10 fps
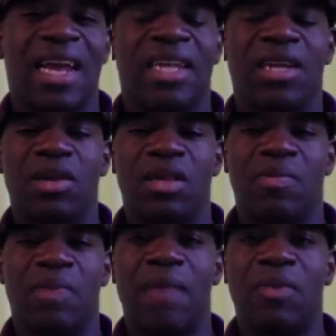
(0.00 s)
And I
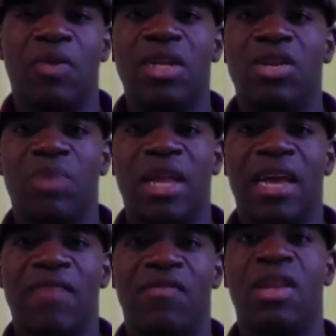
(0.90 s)
tell them, I'm going
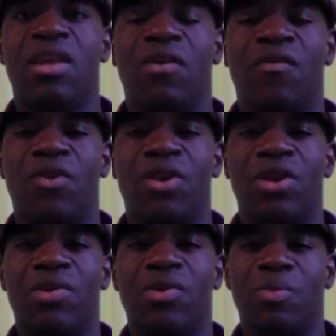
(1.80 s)
to play a video
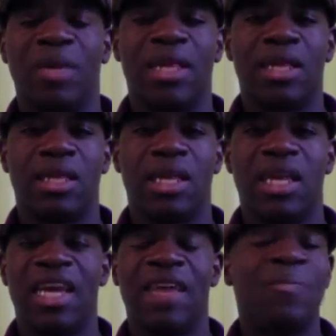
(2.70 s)
for you, or play the
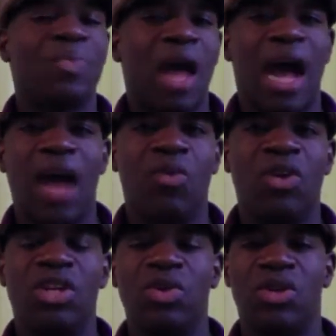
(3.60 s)
CD.
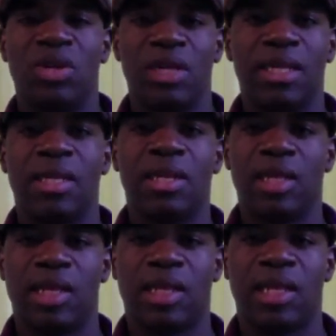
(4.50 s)
I want you to
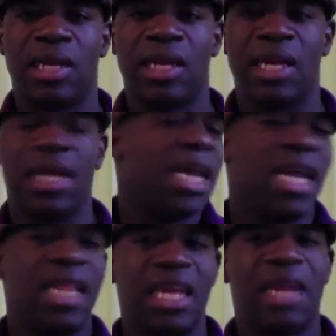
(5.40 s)
listen to the
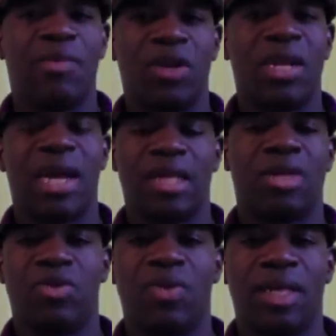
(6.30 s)
CD, and then I'm going
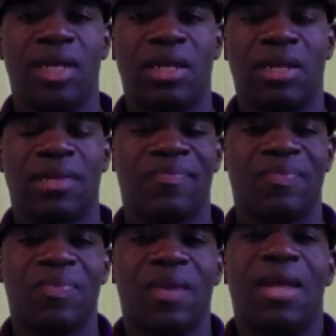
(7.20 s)
to ask you questions.
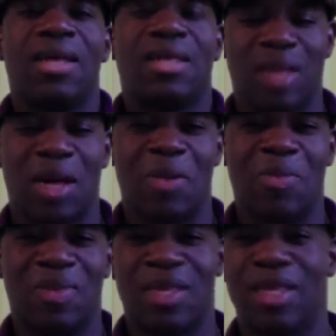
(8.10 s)

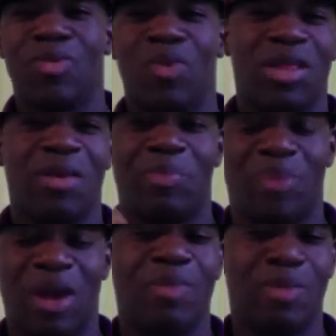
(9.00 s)
So, this is where
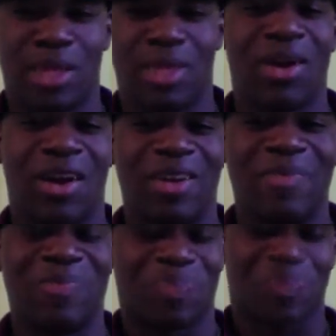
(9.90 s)
the problems start.